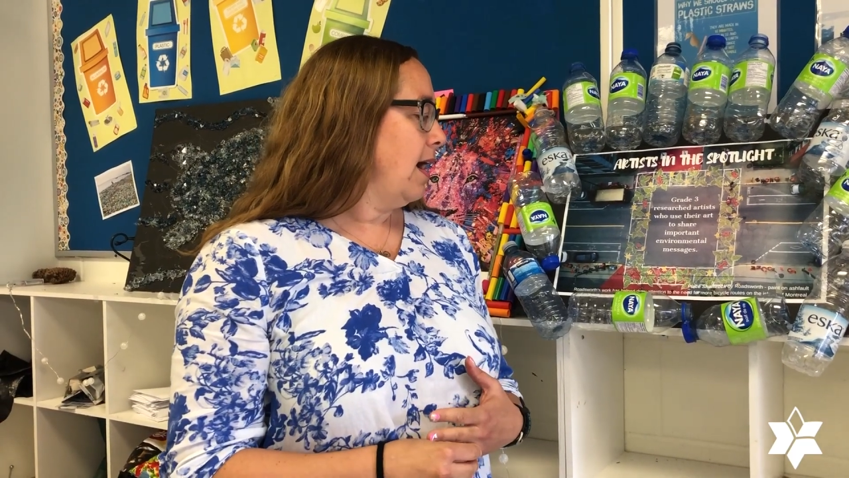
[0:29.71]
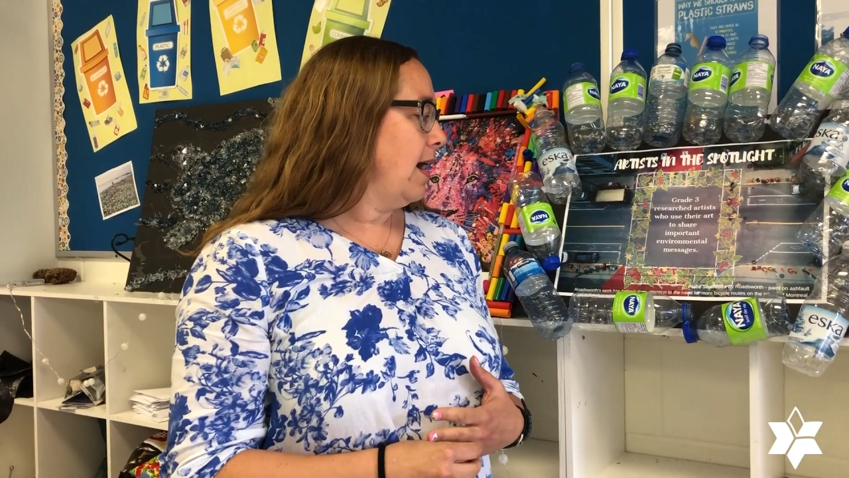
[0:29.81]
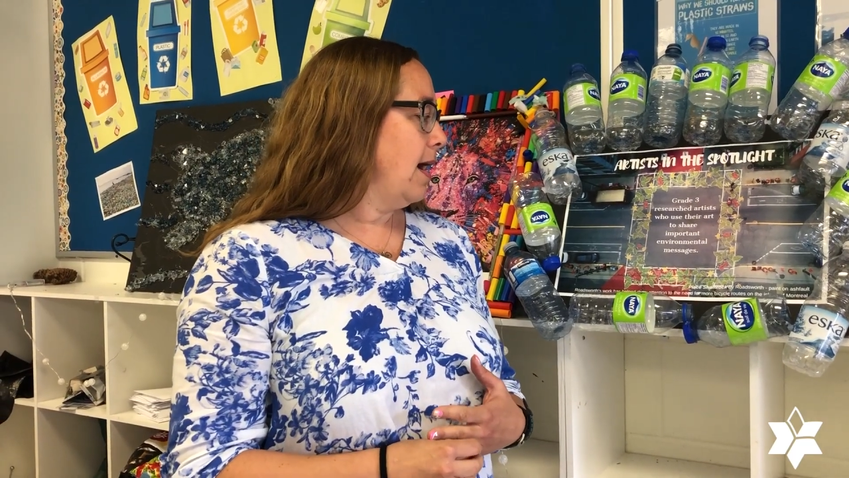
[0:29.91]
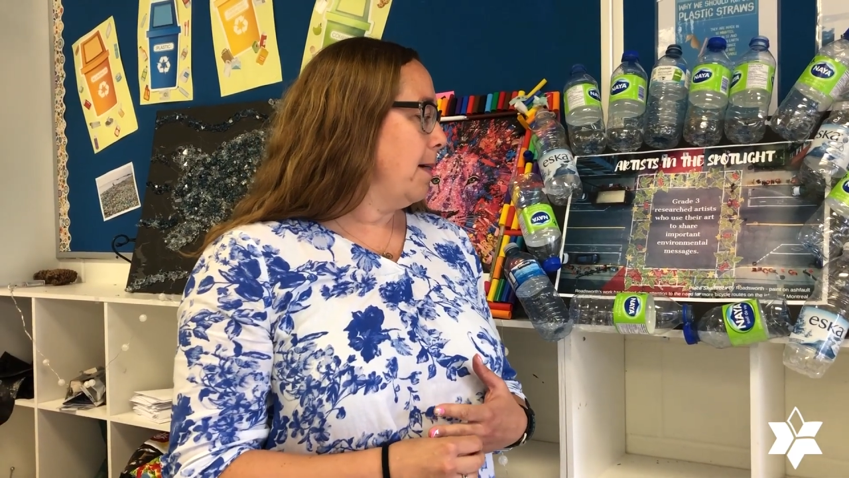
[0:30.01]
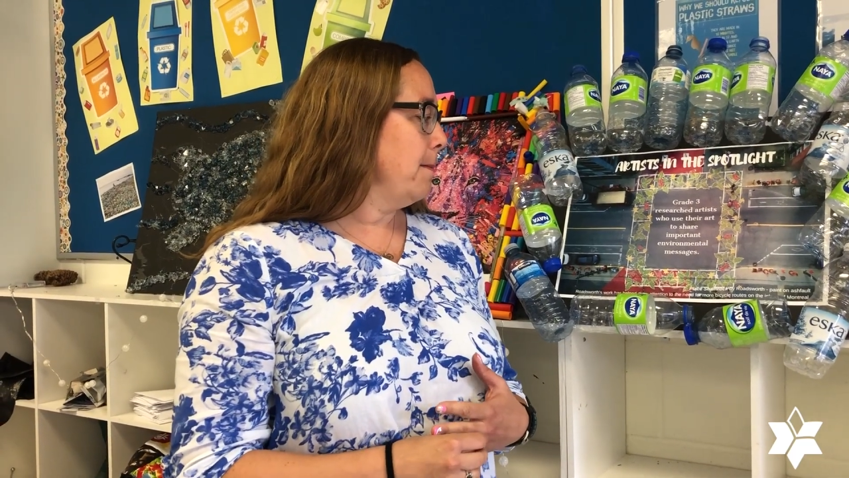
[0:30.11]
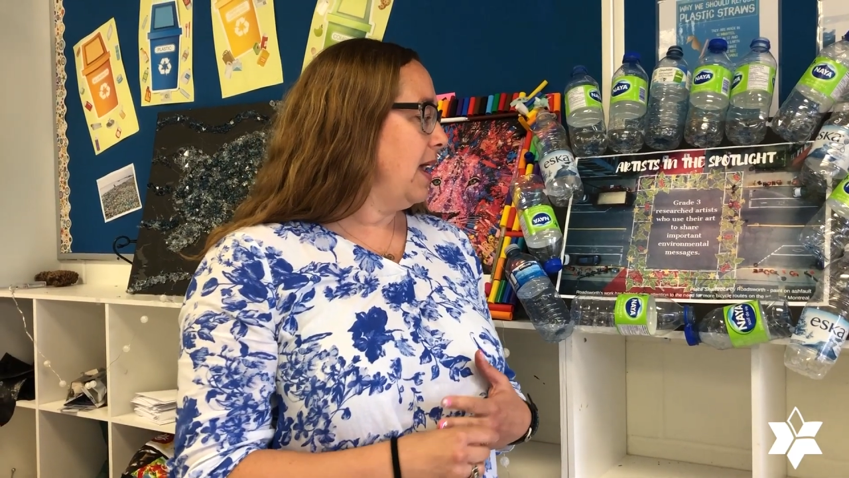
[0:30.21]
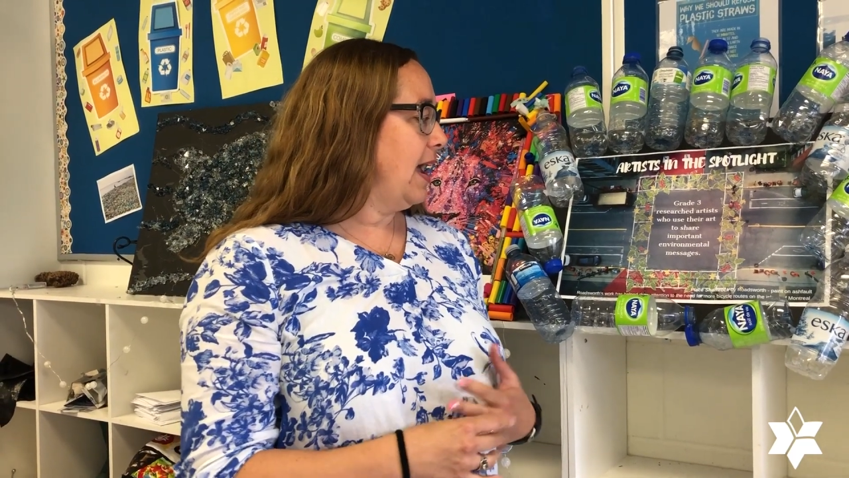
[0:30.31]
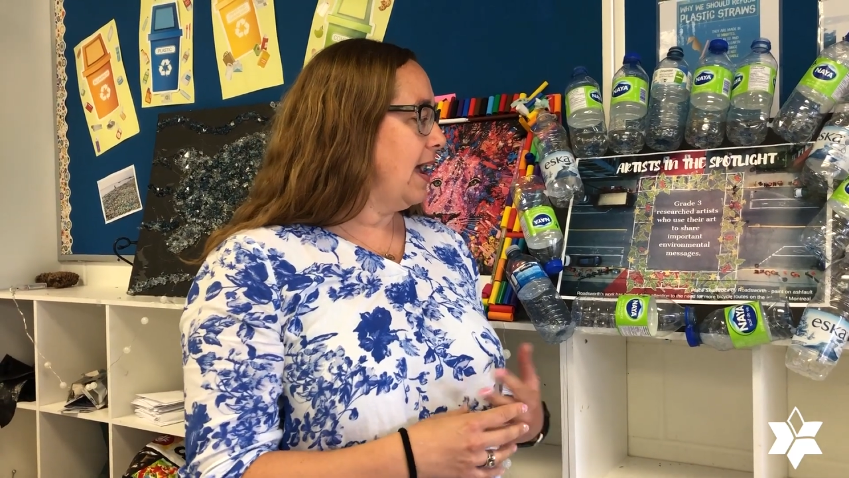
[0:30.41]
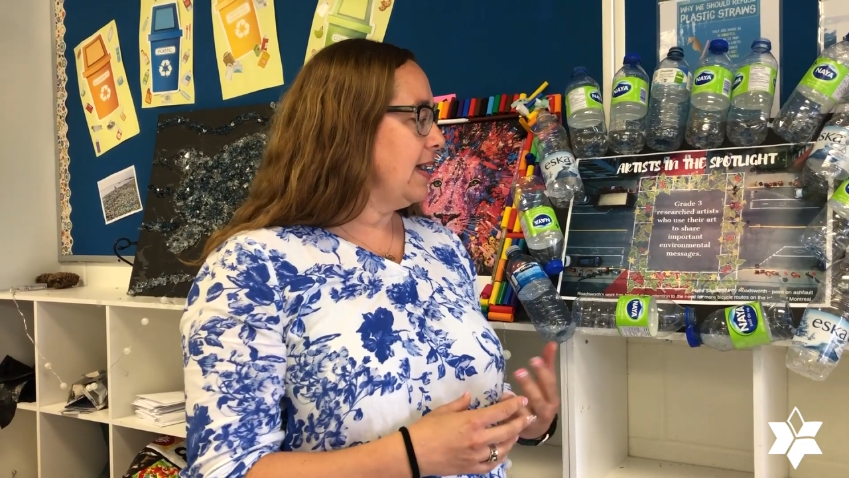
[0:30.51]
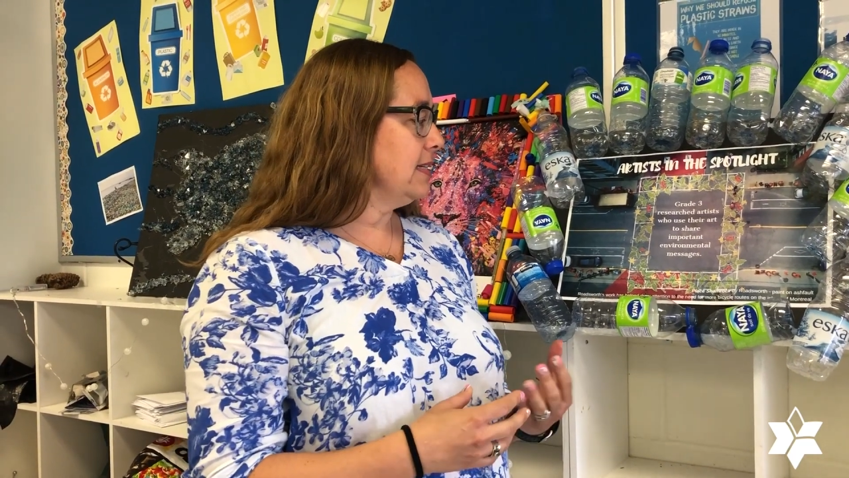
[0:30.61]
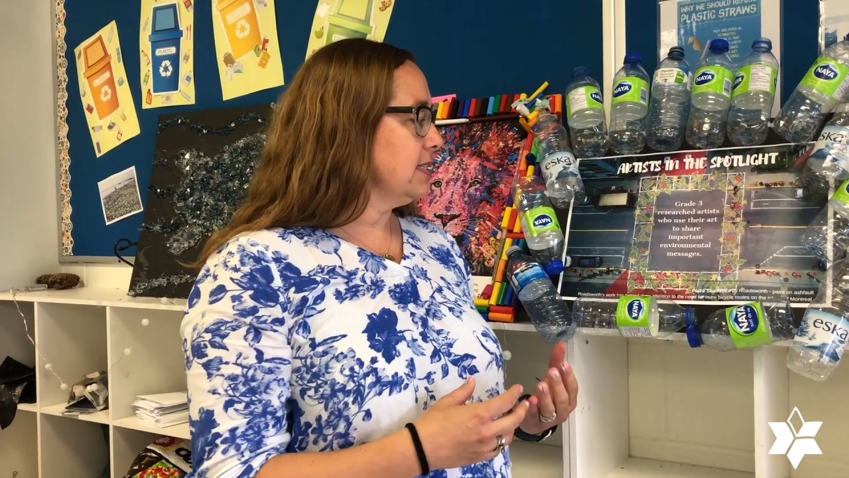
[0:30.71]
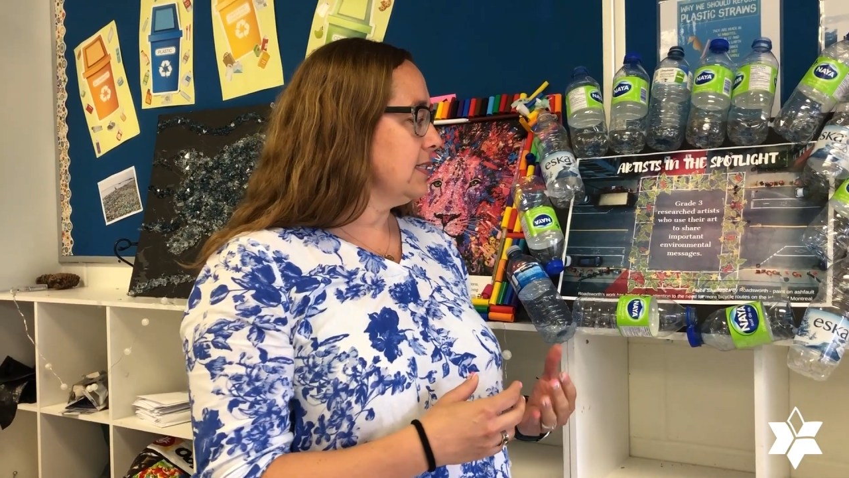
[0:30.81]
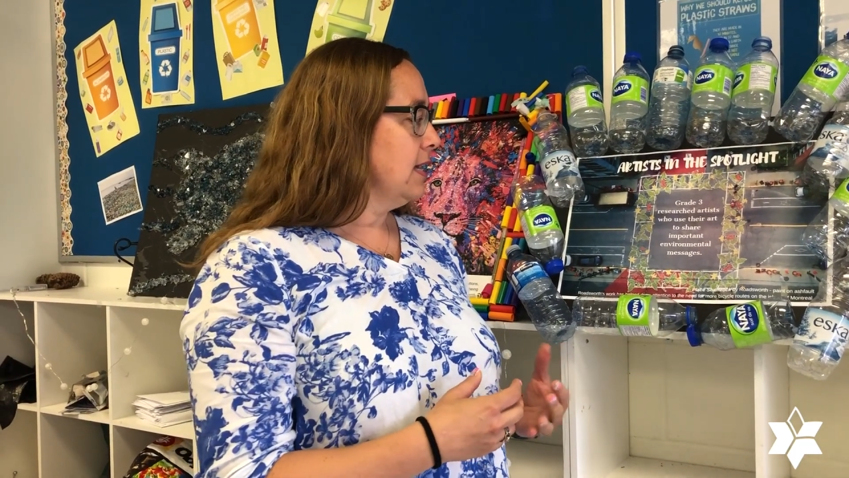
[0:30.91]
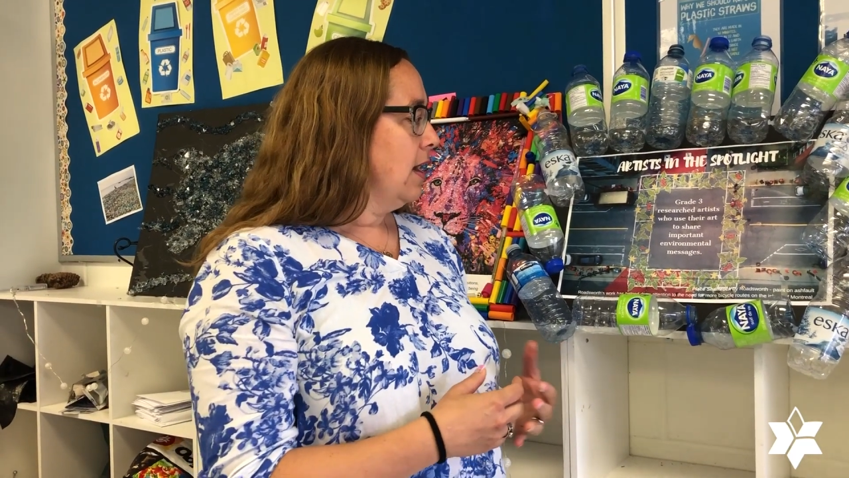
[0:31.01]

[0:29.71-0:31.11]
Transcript: And